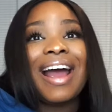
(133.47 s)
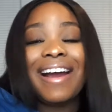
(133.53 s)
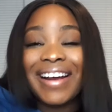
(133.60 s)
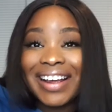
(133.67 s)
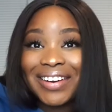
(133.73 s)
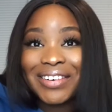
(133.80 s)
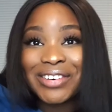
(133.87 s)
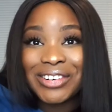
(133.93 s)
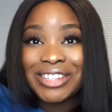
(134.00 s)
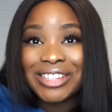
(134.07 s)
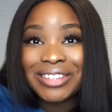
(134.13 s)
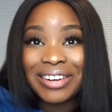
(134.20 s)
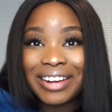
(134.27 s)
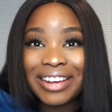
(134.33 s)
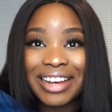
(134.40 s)
All right, cool.
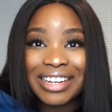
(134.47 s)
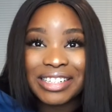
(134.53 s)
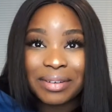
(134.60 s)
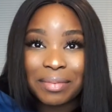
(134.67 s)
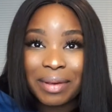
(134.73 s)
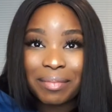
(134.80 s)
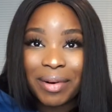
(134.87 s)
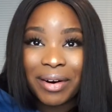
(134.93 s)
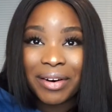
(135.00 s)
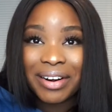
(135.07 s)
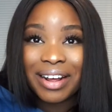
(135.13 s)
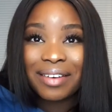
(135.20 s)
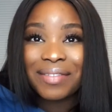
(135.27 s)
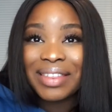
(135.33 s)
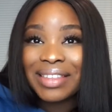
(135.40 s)
So now you guys should be part
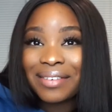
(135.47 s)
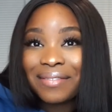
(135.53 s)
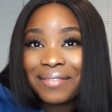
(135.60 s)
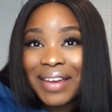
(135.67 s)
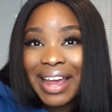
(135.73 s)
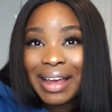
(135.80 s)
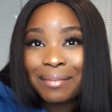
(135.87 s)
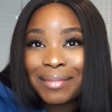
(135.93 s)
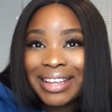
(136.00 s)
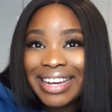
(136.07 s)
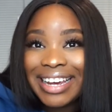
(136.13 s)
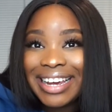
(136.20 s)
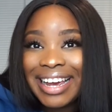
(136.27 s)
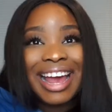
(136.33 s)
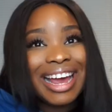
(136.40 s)
of the
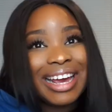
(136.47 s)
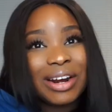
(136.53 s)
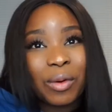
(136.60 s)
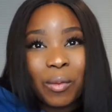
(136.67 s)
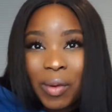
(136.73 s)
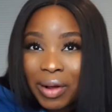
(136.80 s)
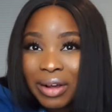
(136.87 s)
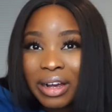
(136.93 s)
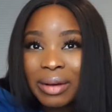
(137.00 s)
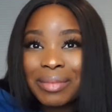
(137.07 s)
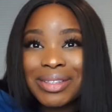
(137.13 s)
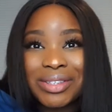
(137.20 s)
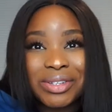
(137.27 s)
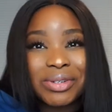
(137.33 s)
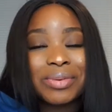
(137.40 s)
family, and a
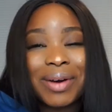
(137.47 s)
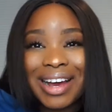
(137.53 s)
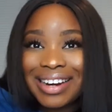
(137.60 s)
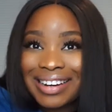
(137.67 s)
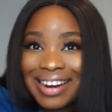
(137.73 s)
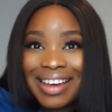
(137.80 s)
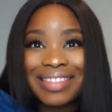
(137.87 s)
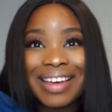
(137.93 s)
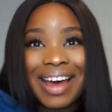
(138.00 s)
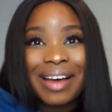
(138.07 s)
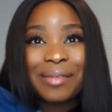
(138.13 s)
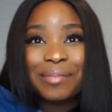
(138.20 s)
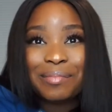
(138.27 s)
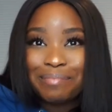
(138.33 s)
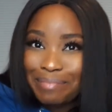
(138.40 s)
welcome to
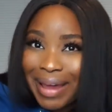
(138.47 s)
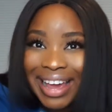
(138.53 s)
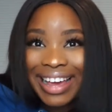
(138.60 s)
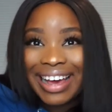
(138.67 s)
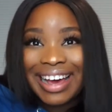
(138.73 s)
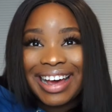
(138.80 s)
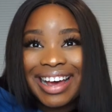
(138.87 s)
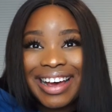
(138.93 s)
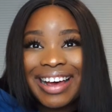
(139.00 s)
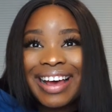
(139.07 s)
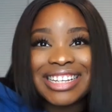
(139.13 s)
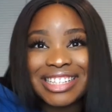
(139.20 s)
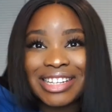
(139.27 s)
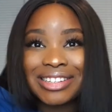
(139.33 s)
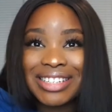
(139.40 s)
another banger.
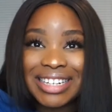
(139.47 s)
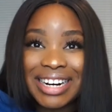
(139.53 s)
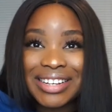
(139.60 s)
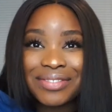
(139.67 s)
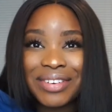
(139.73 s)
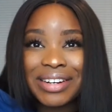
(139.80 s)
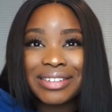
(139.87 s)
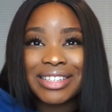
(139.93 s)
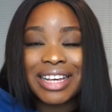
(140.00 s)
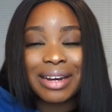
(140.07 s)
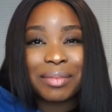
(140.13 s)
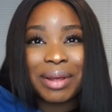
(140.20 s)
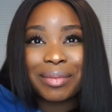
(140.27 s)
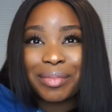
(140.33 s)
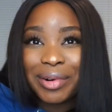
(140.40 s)
So today's video is going
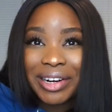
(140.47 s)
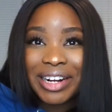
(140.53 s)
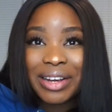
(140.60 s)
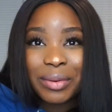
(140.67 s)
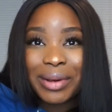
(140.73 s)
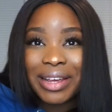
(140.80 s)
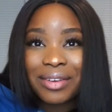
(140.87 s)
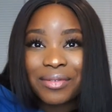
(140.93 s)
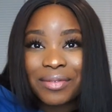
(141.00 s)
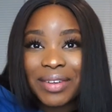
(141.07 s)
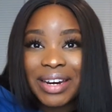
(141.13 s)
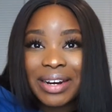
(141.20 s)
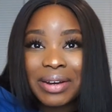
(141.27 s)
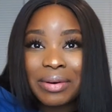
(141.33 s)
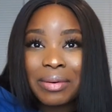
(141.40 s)
to be a pretty quick
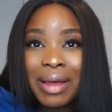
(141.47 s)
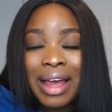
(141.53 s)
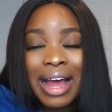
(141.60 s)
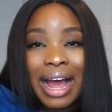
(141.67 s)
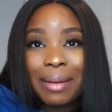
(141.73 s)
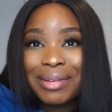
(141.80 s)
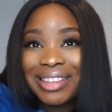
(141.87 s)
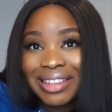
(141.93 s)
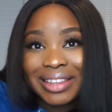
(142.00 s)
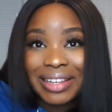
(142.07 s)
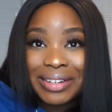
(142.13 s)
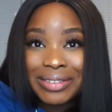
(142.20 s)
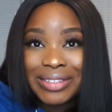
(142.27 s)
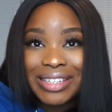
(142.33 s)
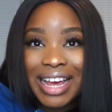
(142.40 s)
video. I'm a
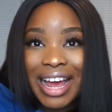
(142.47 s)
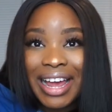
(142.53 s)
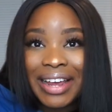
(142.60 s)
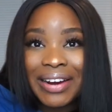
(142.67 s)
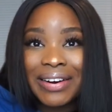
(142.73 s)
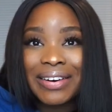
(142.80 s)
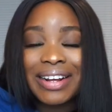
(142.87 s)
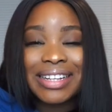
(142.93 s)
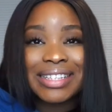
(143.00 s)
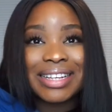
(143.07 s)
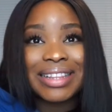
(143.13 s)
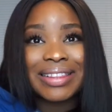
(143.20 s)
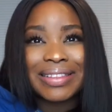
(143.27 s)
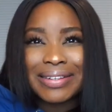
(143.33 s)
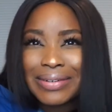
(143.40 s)
little tired. It's a
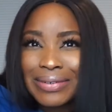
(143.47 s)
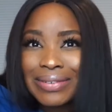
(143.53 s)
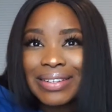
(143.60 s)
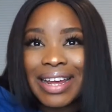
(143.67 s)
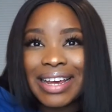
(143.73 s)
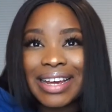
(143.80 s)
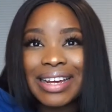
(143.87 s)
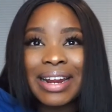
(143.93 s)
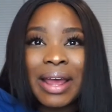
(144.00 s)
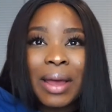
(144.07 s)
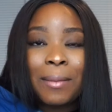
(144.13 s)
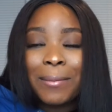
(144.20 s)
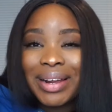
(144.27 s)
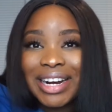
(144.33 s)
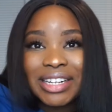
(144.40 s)
little late,
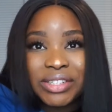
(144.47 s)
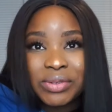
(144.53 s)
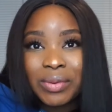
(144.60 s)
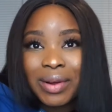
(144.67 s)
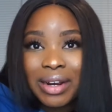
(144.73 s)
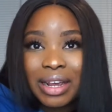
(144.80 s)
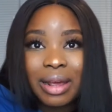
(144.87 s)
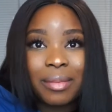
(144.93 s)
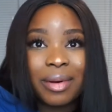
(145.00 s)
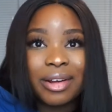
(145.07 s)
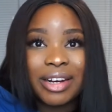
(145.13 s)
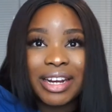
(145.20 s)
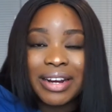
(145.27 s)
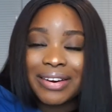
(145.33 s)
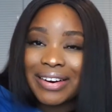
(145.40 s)
but I do want to come
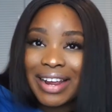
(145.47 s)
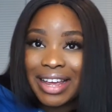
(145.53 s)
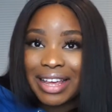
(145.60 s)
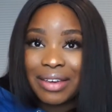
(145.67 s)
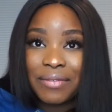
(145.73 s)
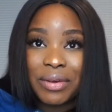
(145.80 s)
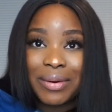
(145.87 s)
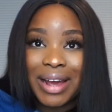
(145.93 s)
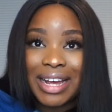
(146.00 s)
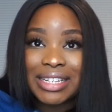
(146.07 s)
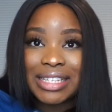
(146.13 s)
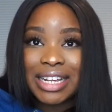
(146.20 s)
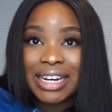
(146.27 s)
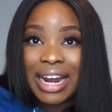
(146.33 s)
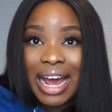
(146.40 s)
on here and give you
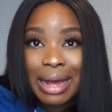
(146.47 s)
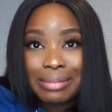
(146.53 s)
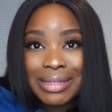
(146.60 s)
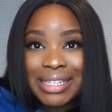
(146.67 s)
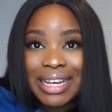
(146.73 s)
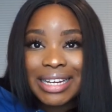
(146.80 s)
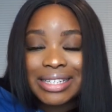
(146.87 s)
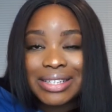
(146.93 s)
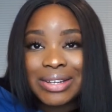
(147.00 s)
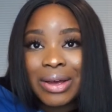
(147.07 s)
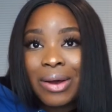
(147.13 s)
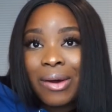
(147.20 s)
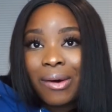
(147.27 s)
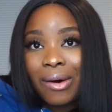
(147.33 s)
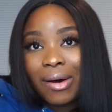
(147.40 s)
guys an update
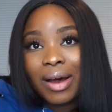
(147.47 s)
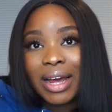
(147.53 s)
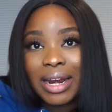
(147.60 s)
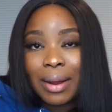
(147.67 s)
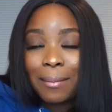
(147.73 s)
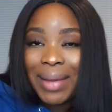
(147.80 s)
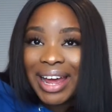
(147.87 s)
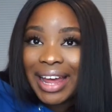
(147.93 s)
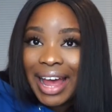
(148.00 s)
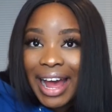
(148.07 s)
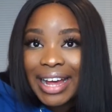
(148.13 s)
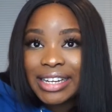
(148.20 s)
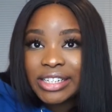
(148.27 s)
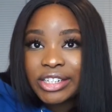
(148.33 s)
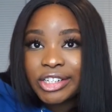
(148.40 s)
on my
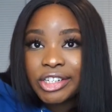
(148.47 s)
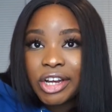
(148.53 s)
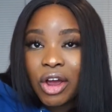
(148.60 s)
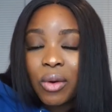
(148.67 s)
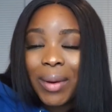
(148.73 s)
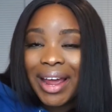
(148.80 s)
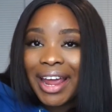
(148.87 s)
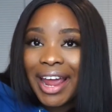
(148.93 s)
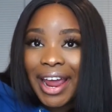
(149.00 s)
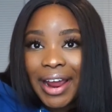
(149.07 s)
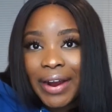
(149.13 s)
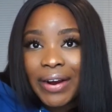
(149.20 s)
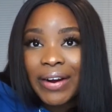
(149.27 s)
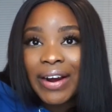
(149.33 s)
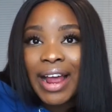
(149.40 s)
ISHOW
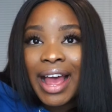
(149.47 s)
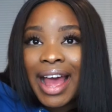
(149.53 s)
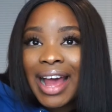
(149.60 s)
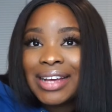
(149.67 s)
hair.